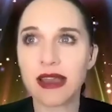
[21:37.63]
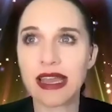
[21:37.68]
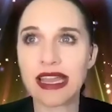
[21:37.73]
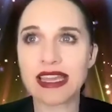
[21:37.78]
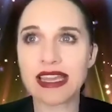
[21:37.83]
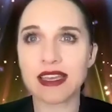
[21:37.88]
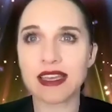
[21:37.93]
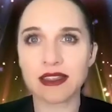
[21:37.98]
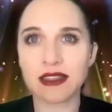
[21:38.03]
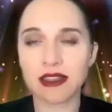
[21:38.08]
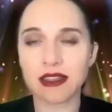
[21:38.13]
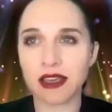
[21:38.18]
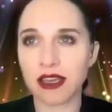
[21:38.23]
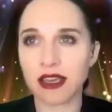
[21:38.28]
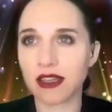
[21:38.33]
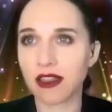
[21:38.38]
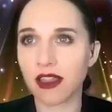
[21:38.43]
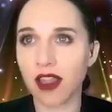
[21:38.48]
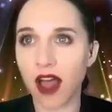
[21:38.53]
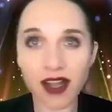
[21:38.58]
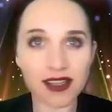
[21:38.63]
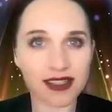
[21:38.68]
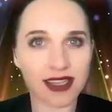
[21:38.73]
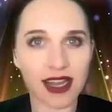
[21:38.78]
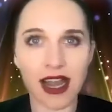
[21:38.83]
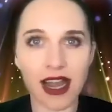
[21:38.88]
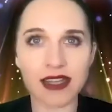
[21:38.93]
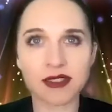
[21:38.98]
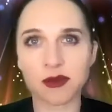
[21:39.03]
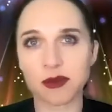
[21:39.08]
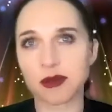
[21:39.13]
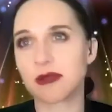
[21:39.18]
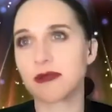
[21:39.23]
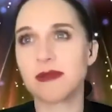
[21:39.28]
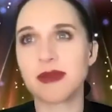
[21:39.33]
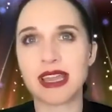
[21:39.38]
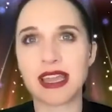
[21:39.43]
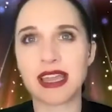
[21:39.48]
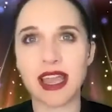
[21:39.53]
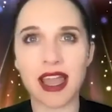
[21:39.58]
he he locked eyes with
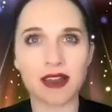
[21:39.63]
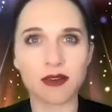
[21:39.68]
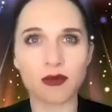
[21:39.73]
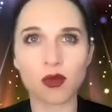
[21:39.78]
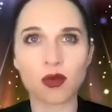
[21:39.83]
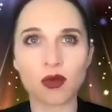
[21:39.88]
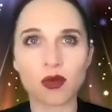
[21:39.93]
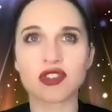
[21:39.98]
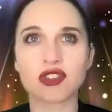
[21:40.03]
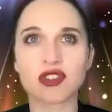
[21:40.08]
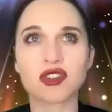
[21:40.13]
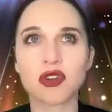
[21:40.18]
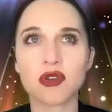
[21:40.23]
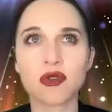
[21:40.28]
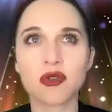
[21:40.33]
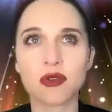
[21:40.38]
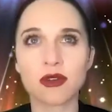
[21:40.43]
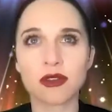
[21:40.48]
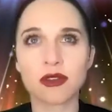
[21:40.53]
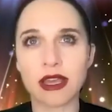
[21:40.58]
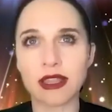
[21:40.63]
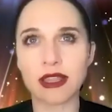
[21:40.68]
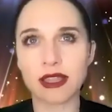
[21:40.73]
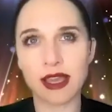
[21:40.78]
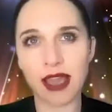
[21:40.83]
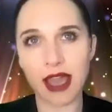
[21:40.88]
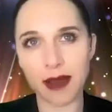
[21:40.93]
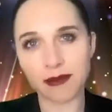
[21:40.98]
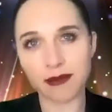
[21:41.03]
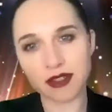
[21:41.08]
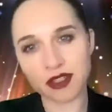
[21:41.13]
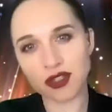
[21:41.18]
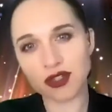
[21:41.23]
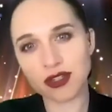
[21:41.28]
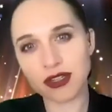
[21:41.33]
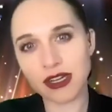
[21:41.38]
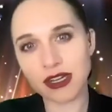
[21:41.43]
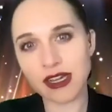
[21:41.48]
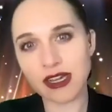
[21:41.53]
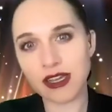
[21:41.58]
me and was so like the
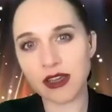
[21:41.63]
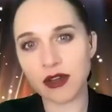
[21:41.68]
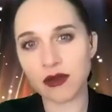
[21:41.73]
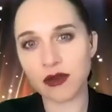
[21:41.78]
chemistry it